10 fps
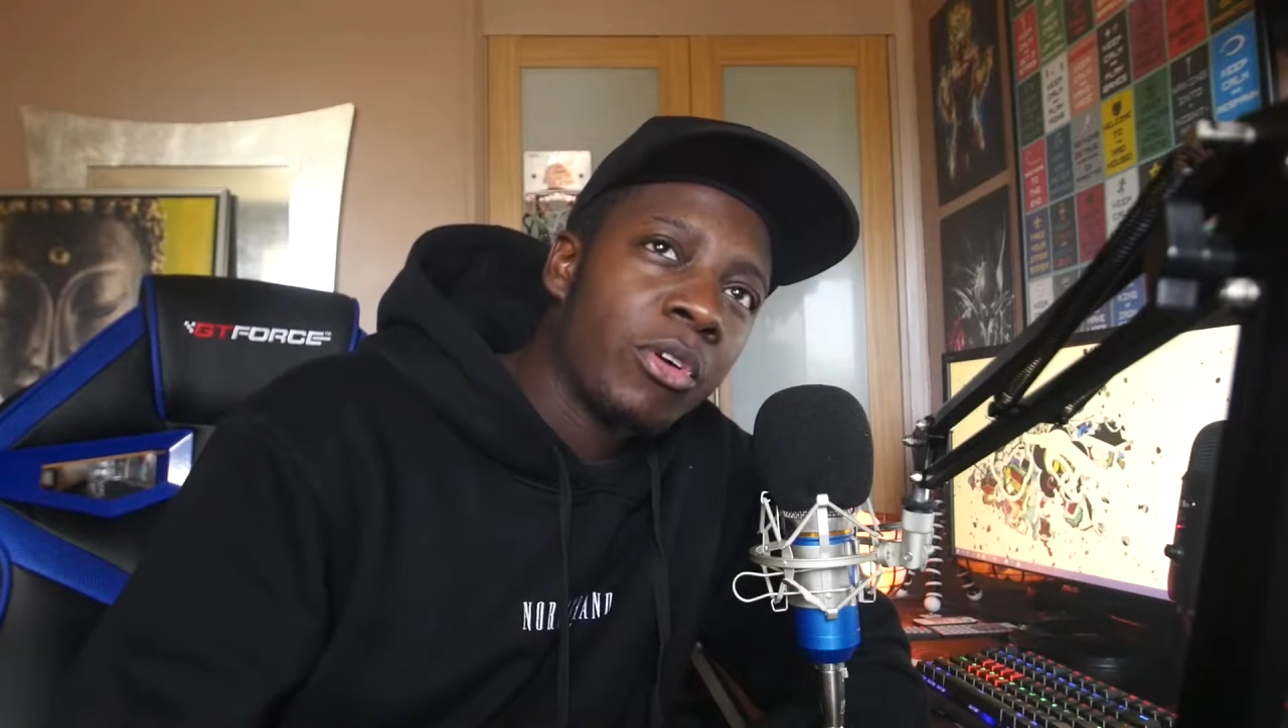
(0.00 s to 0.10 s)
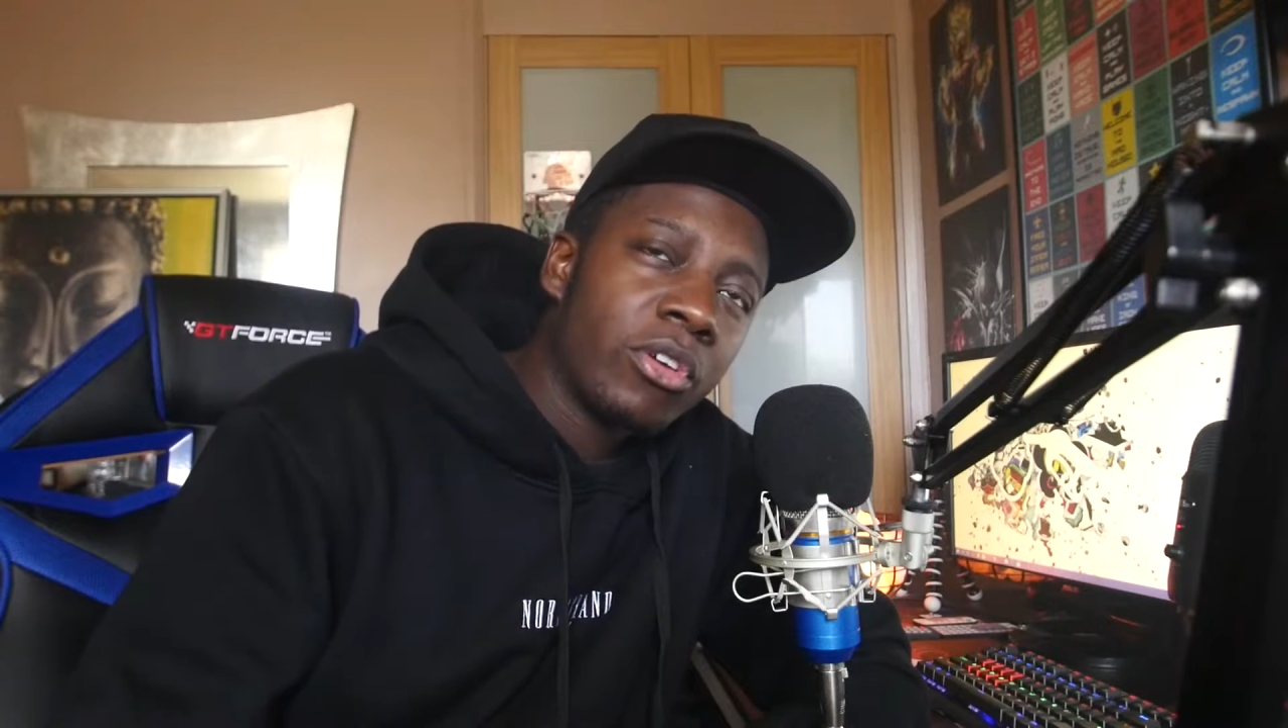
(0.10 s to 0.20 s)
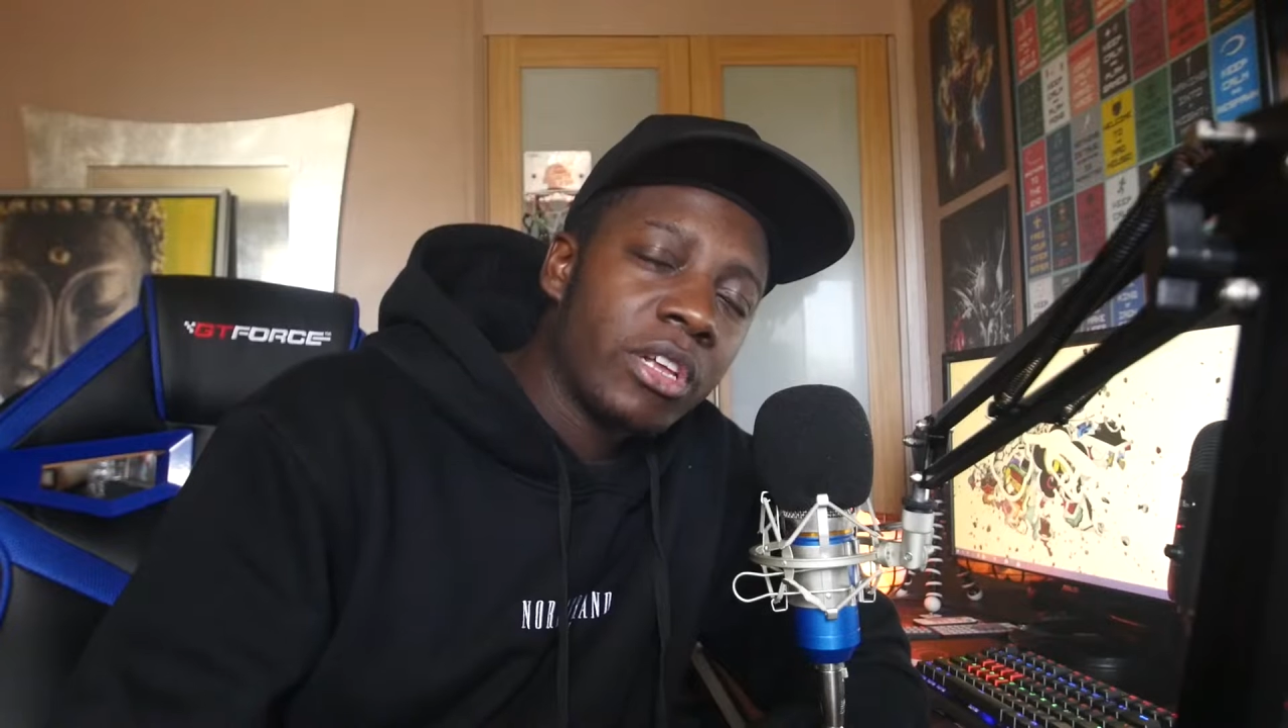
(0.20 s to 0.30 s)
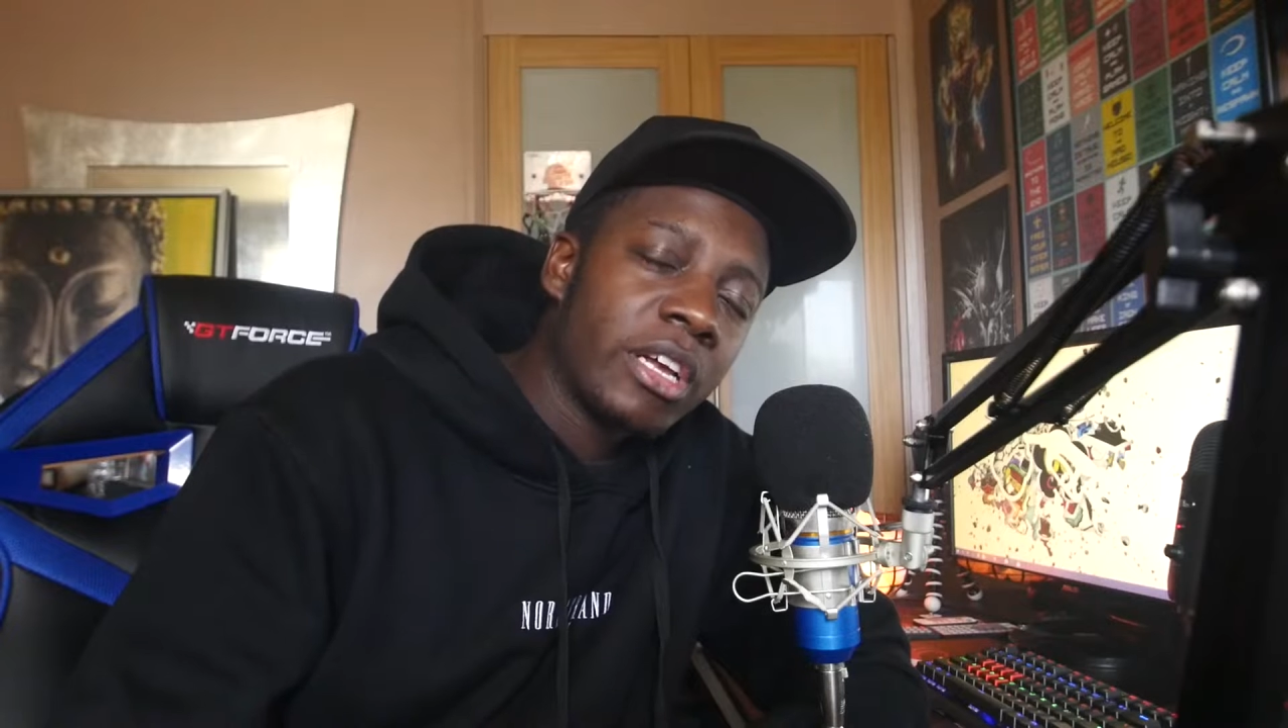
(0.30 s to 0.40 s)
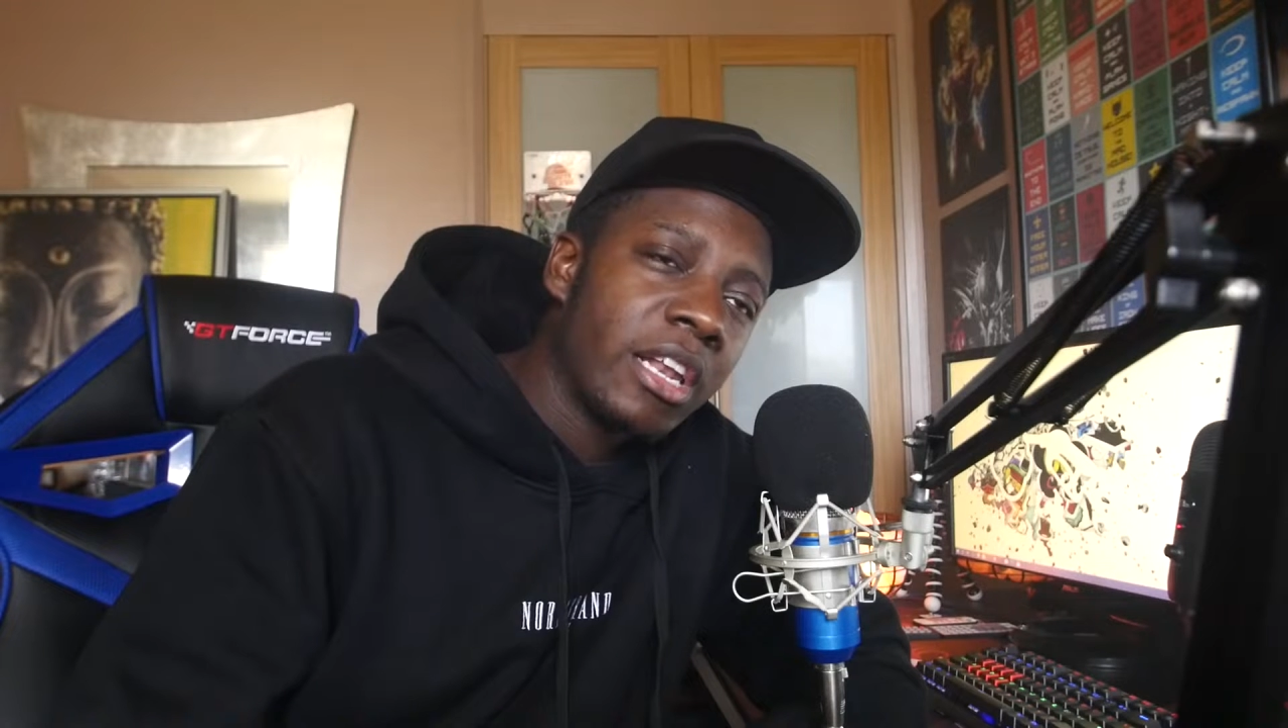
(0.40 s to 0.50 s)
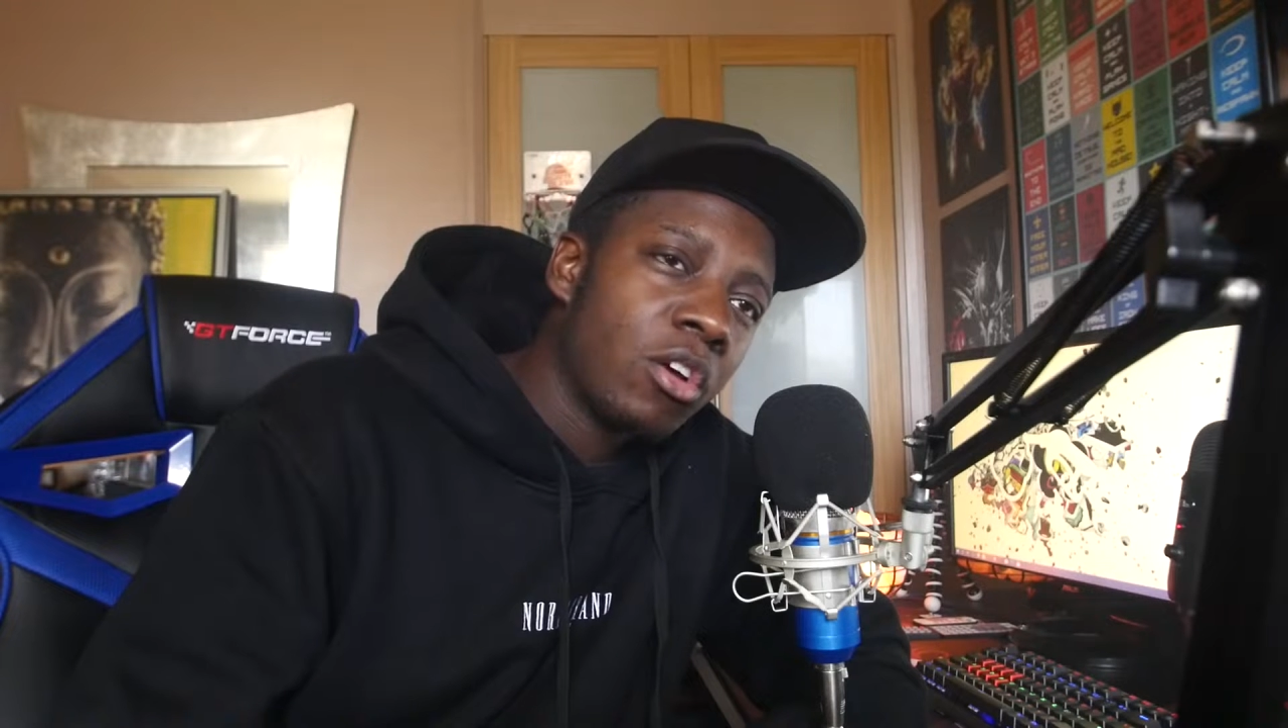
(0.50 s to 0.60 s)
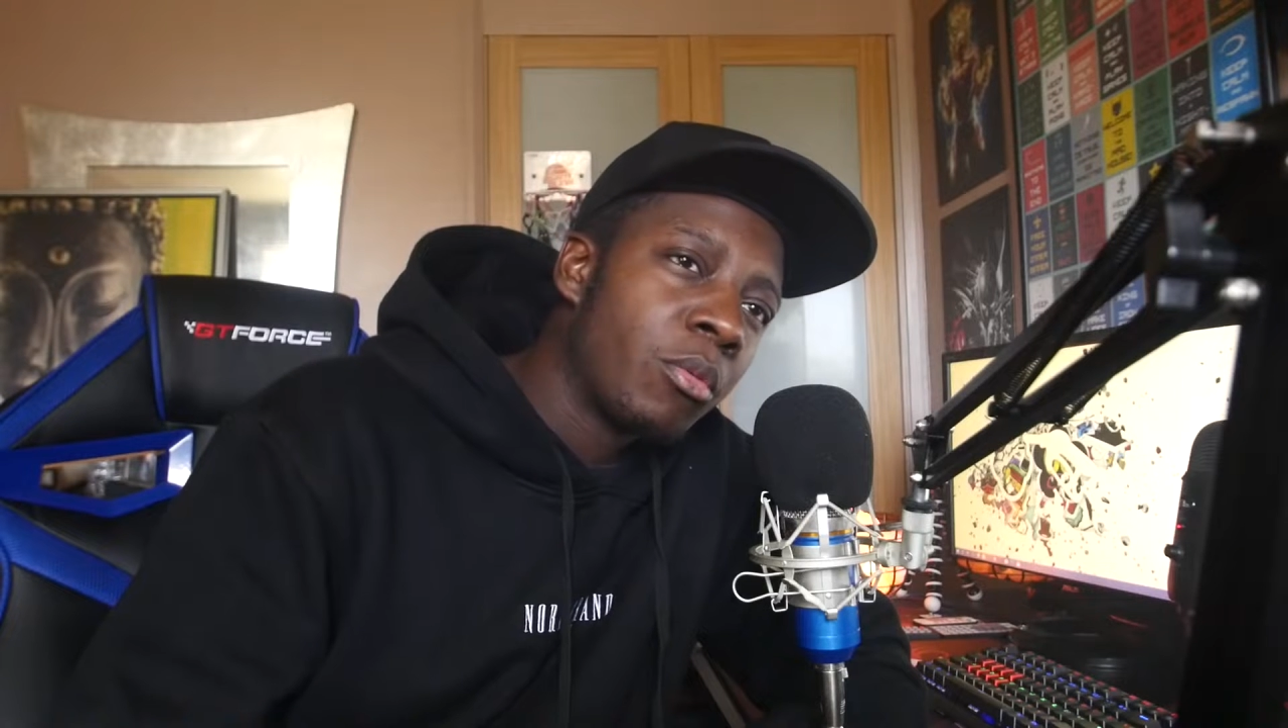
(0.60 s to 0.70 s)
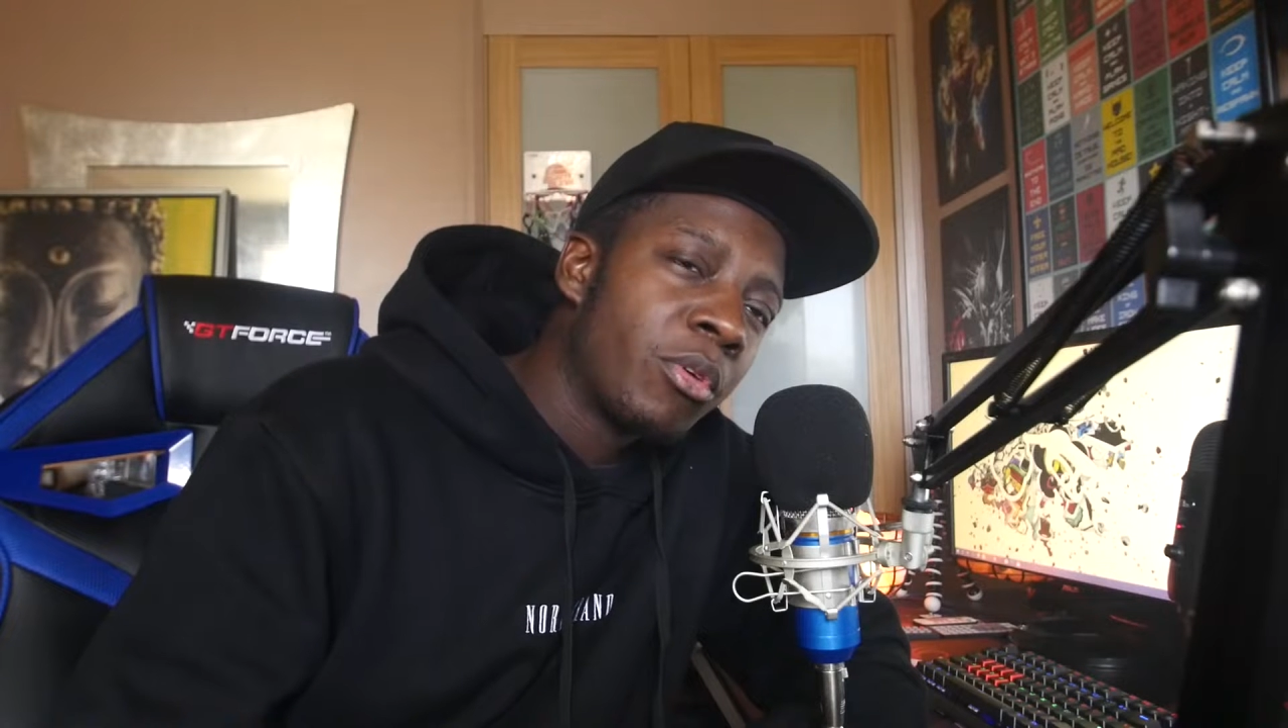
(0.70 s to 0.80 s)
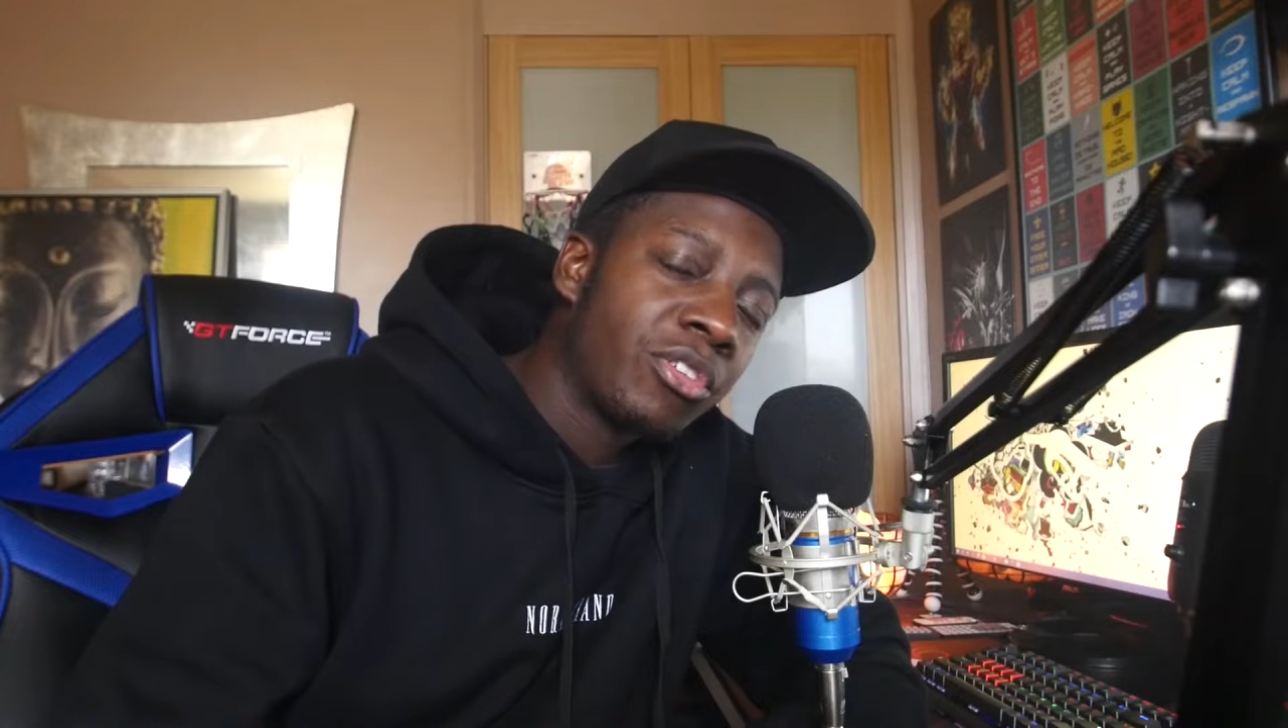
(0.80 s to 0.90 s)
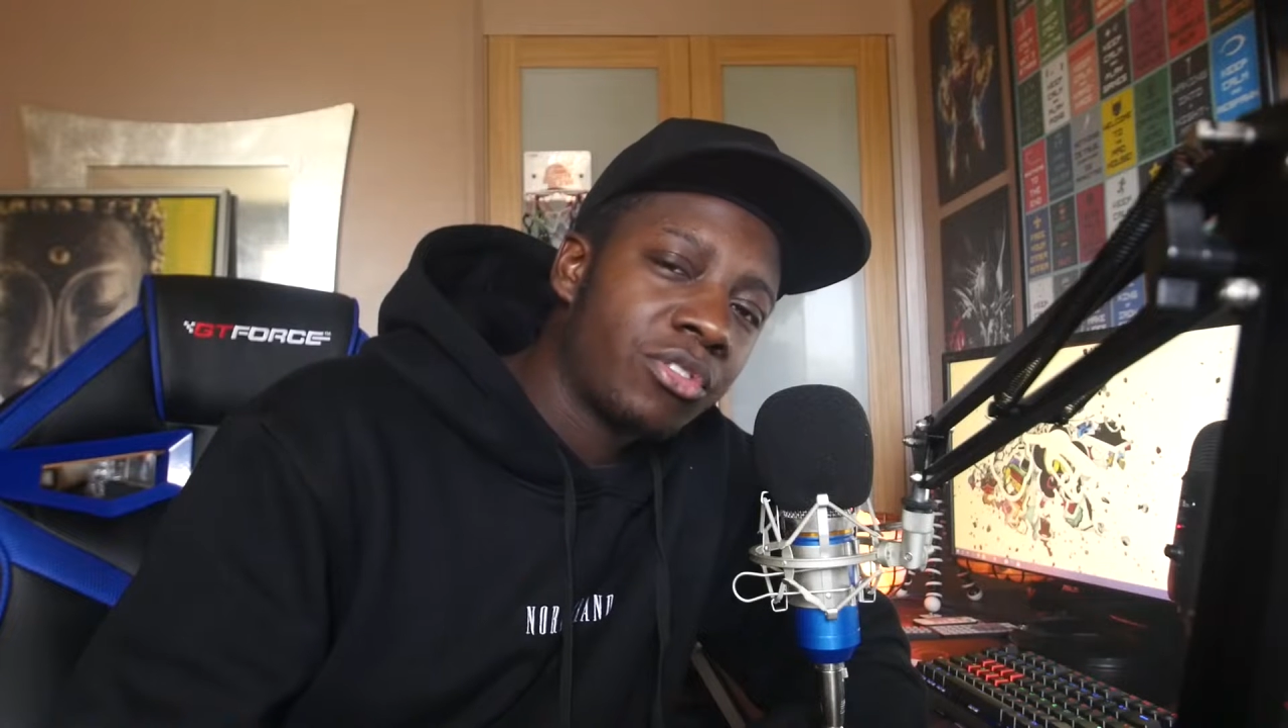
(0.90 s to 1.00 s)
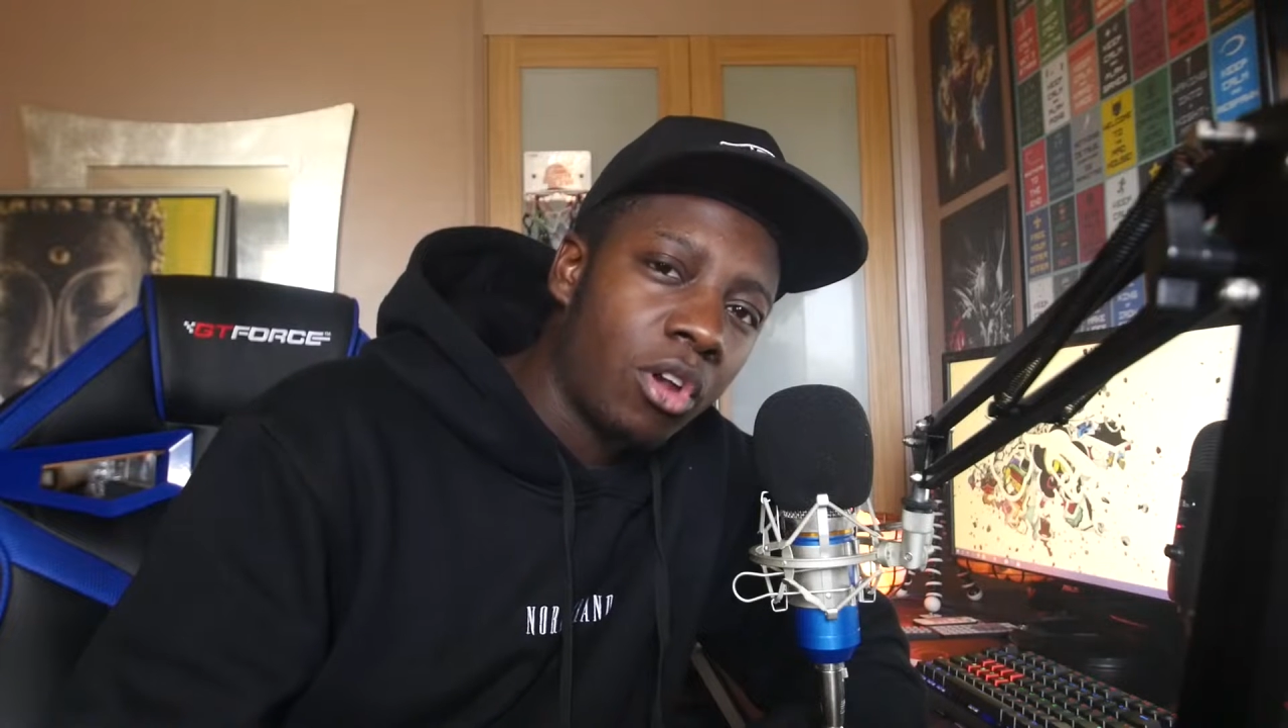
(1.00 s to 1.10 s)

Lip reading: across